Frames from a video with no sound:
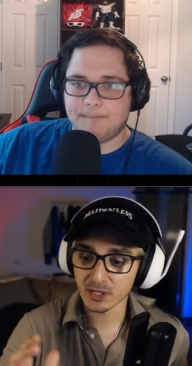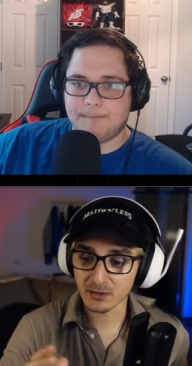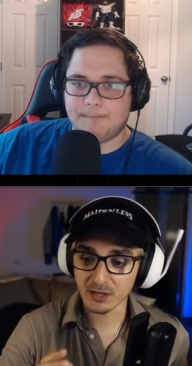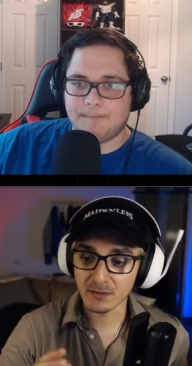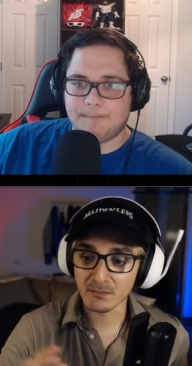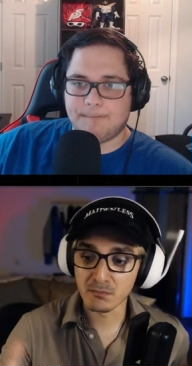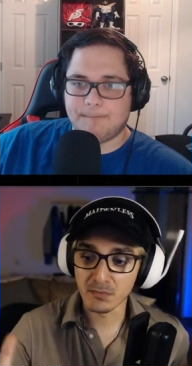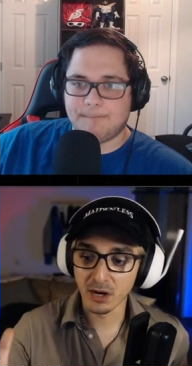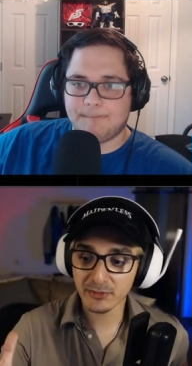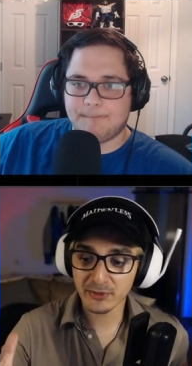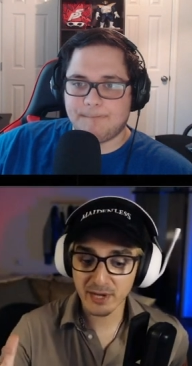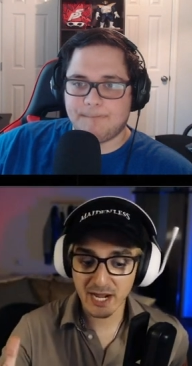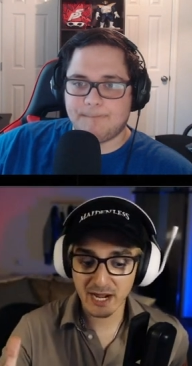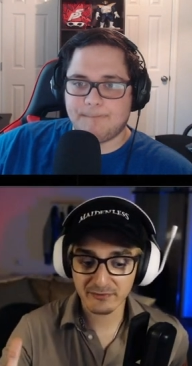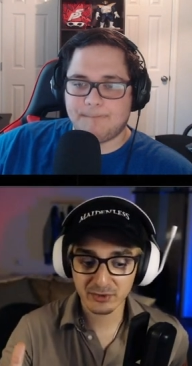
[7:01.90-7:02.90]
Speaker 1: a
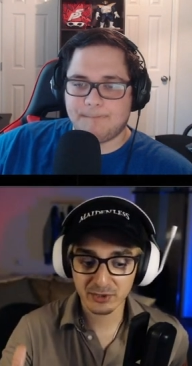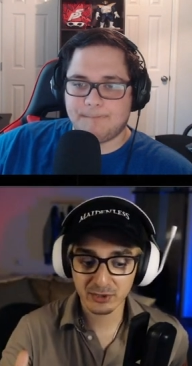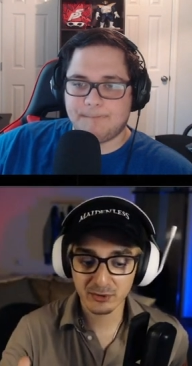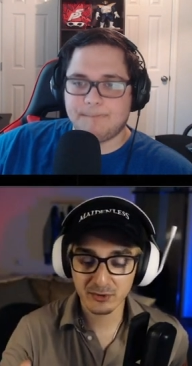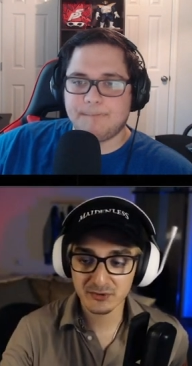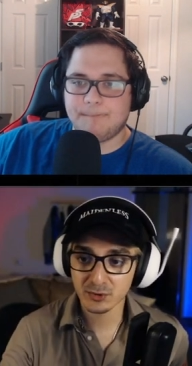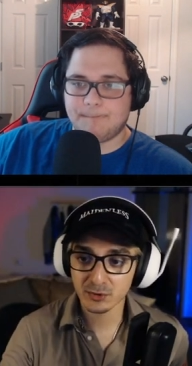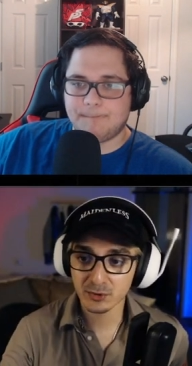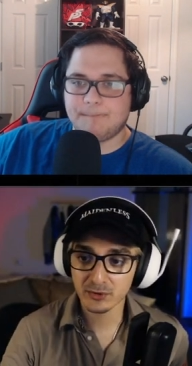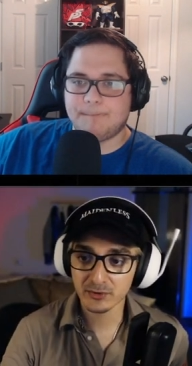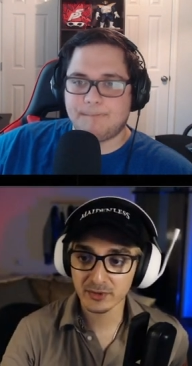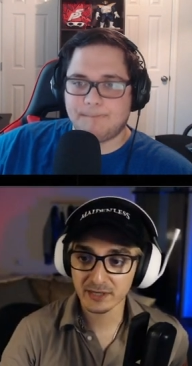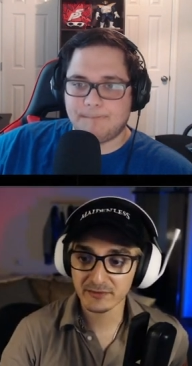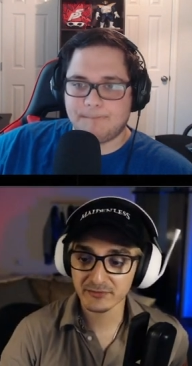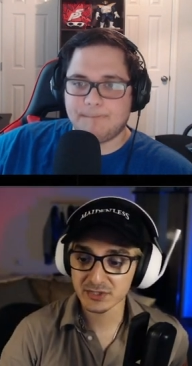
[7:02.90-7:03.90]
month after it goes
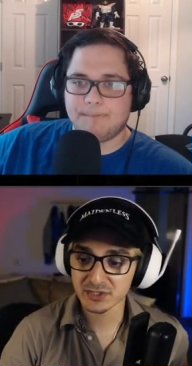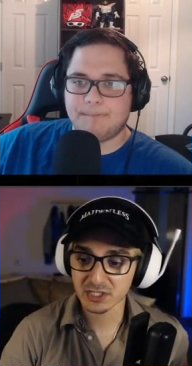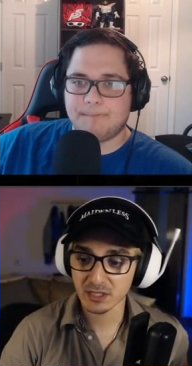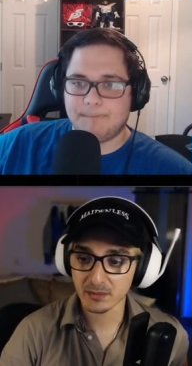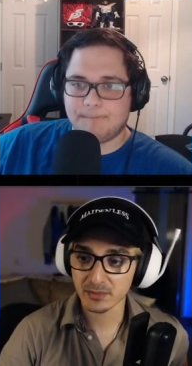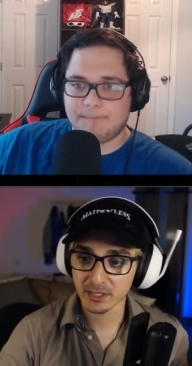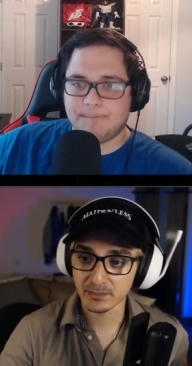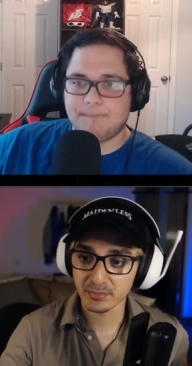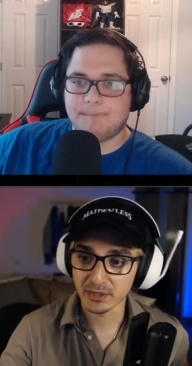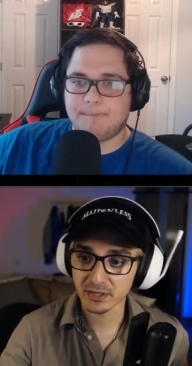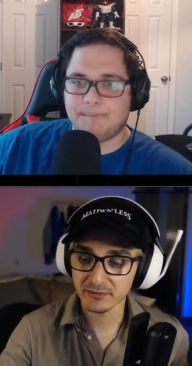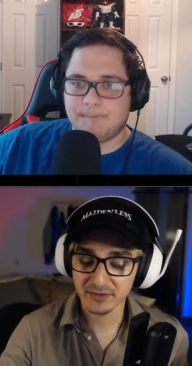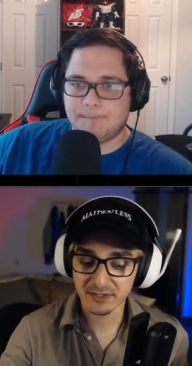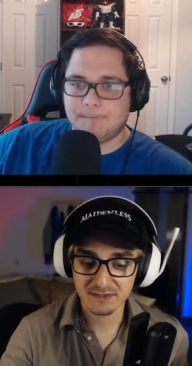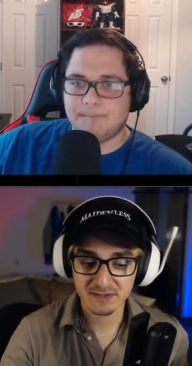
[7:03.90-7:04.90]
gold, right? Finishing up like
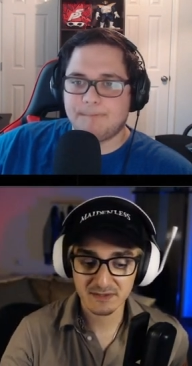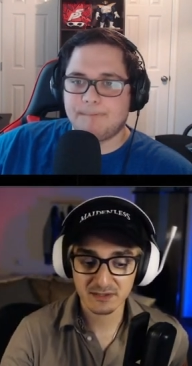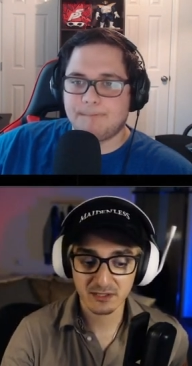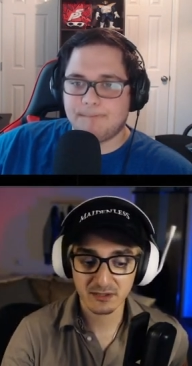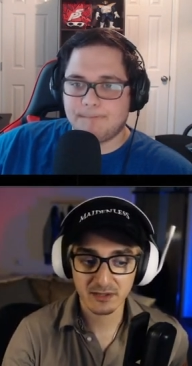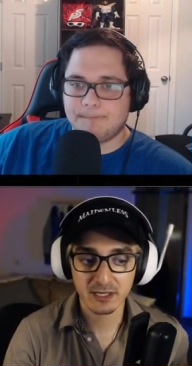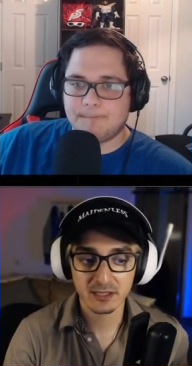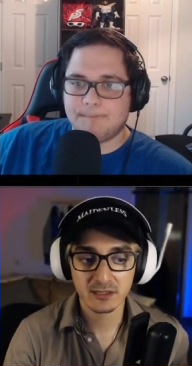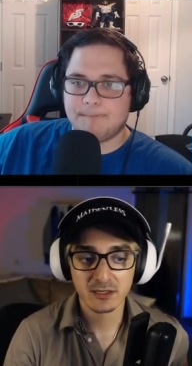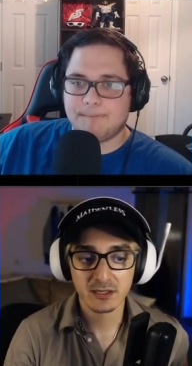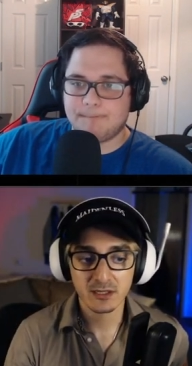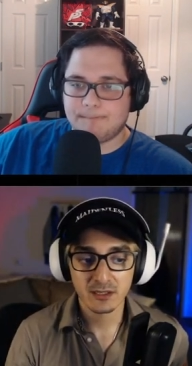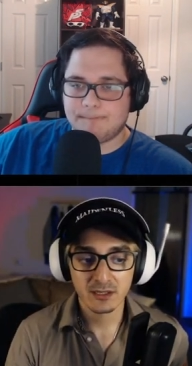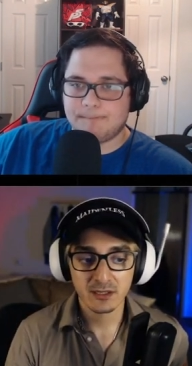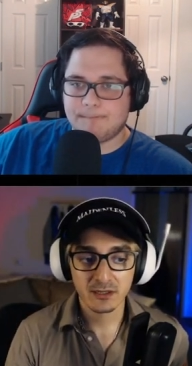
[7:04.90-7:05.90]
bug fixes and all that.
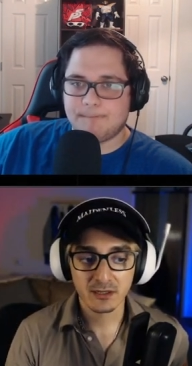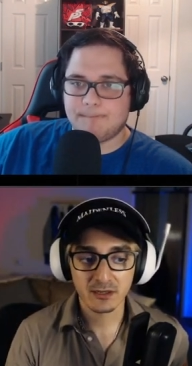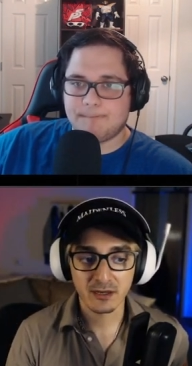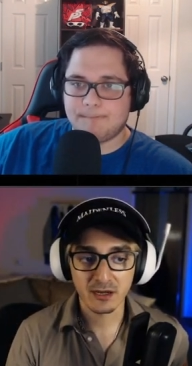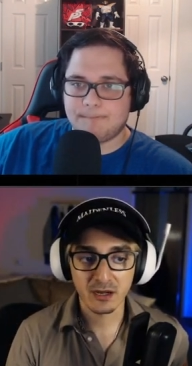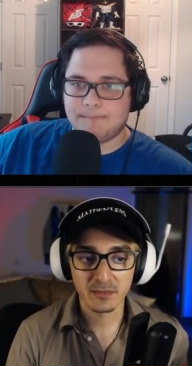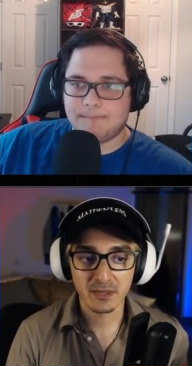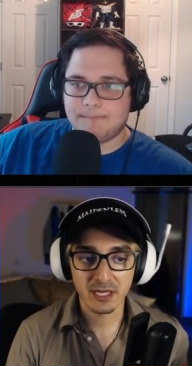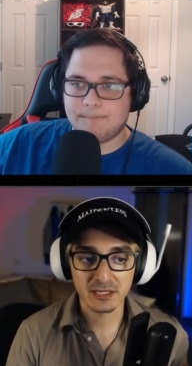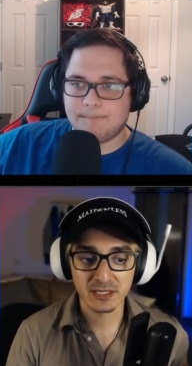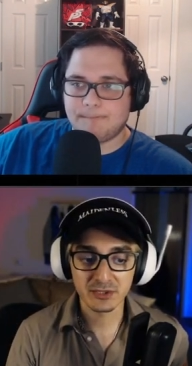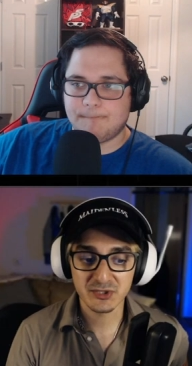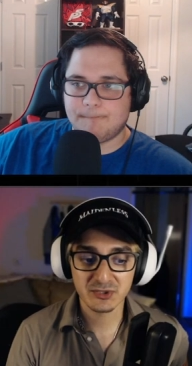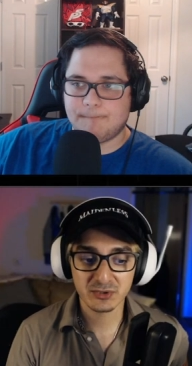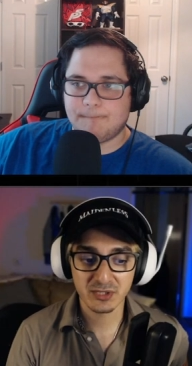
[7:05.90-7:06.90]
Um, and
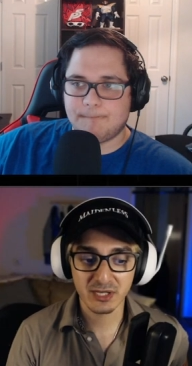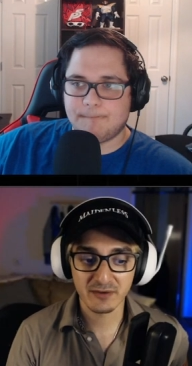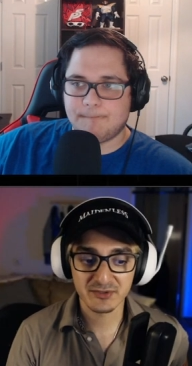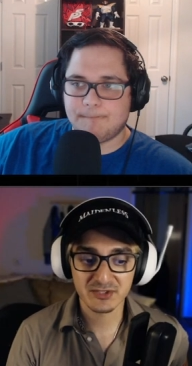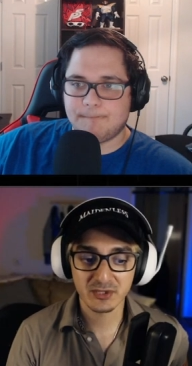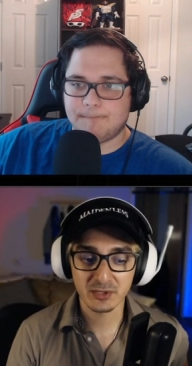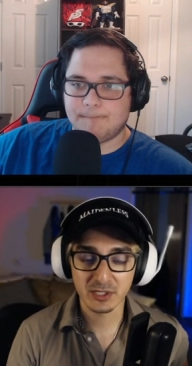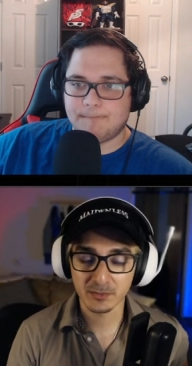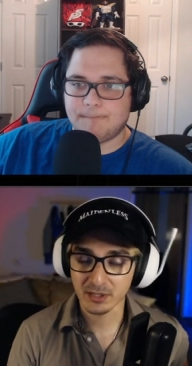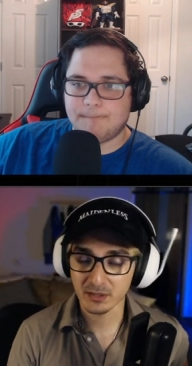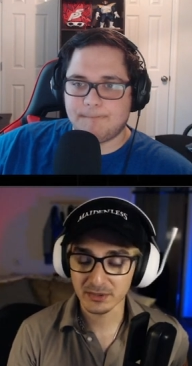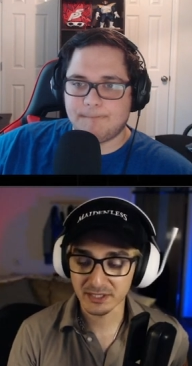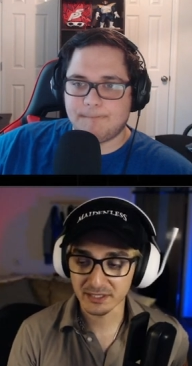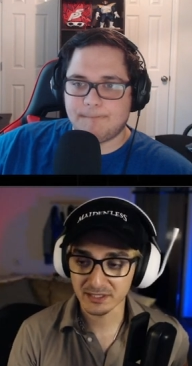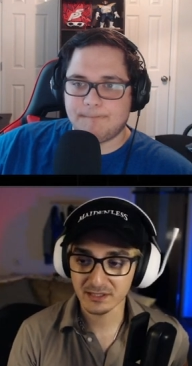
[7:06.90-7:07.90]
then you still have Sony
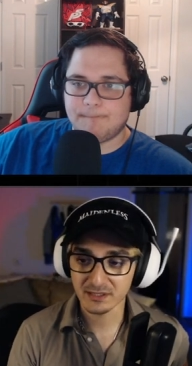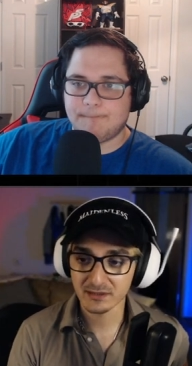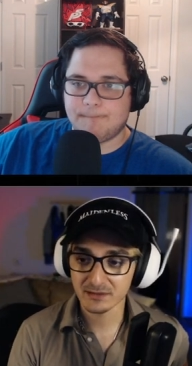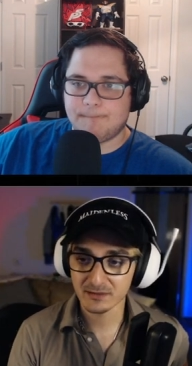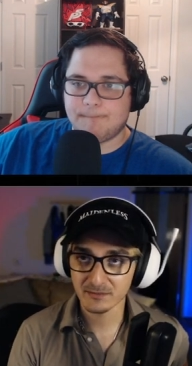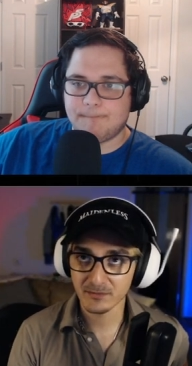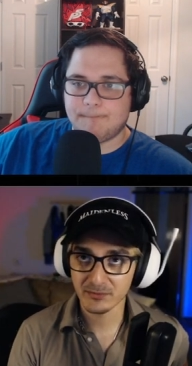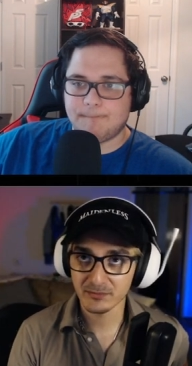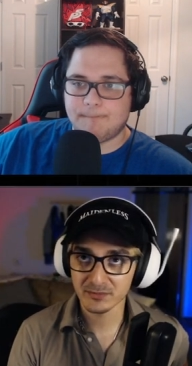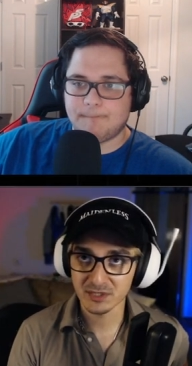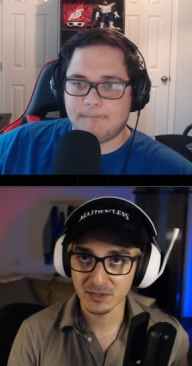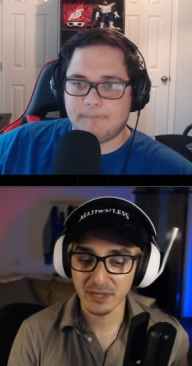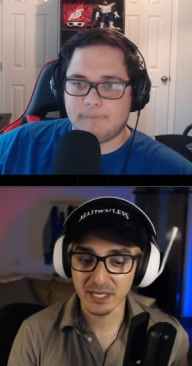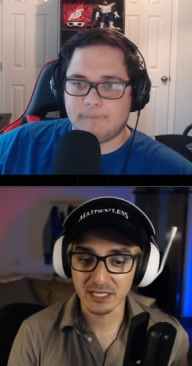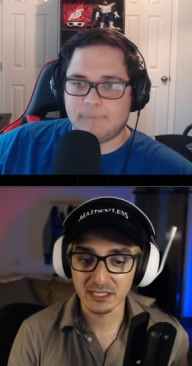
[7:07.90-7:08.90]
probably like
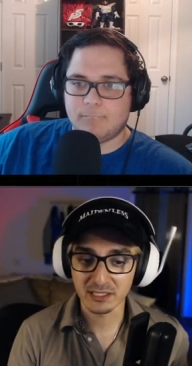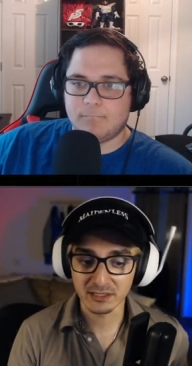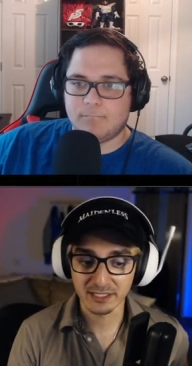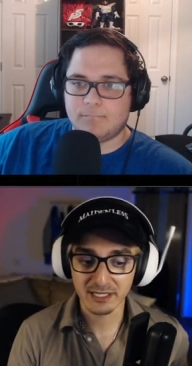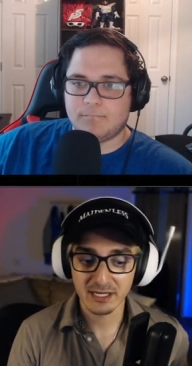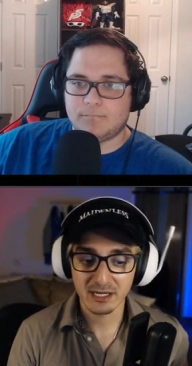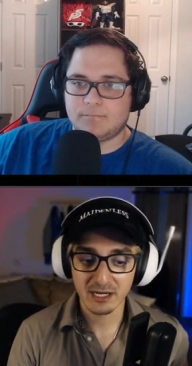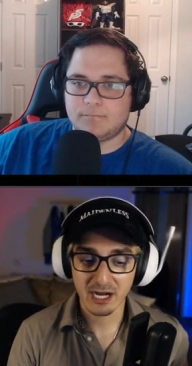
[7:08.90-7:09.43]
debating like